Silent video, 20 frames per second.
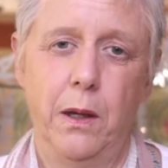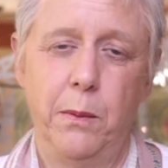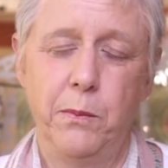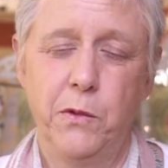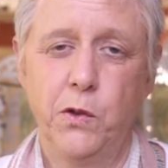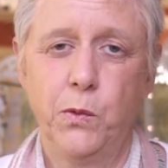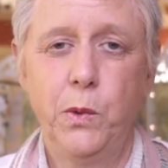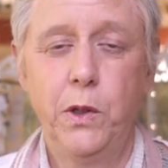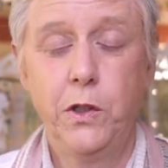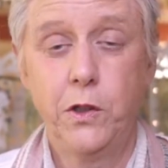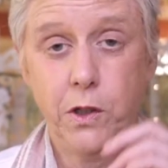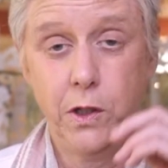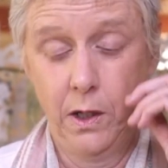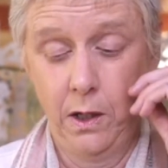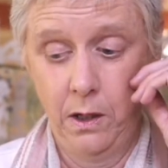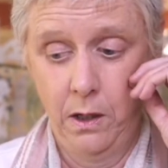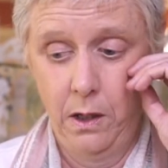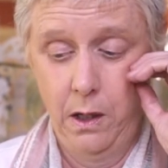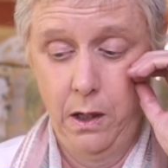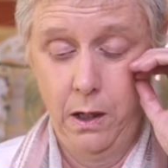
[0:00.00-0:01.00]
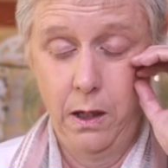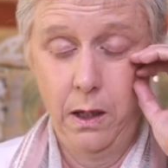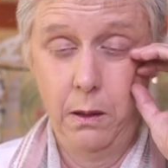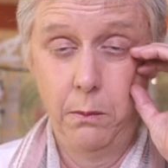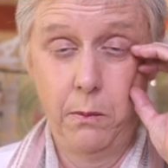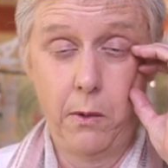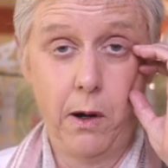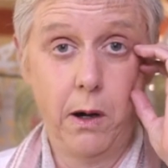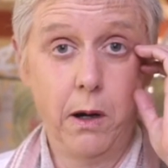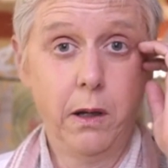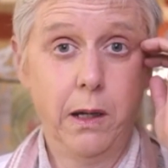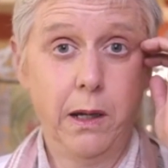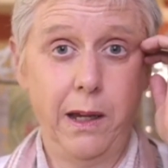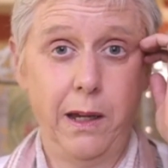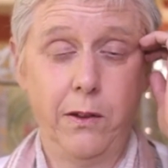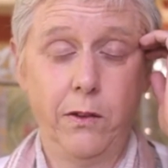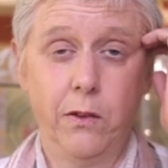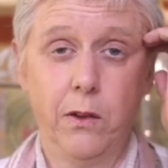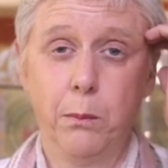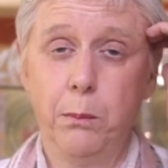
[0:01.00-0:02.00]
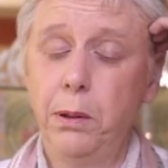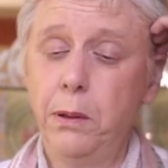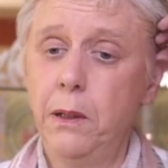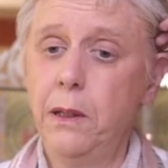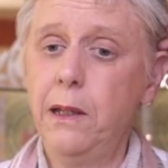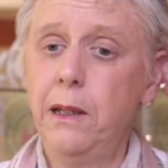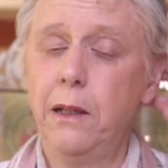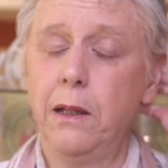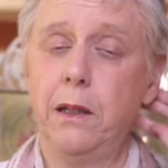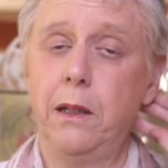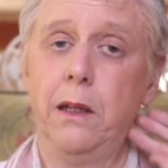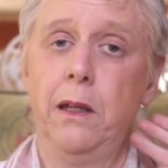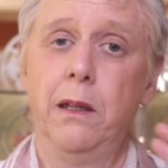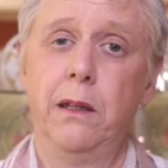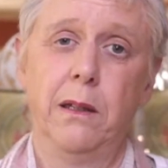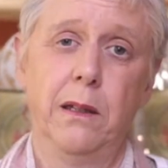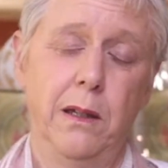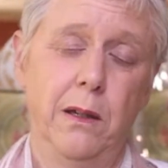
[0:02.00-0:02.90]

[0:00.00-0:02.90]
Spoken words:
I'm switching, in our case, completely